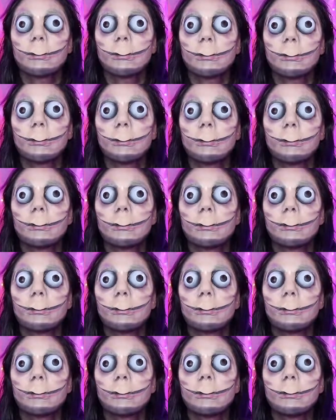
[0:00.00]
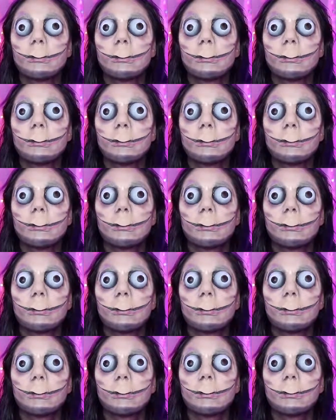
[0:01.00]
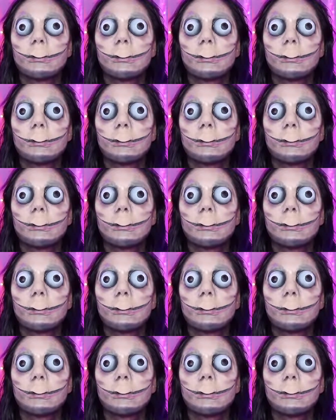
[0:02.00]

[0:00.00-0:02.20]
warned. Proceed at your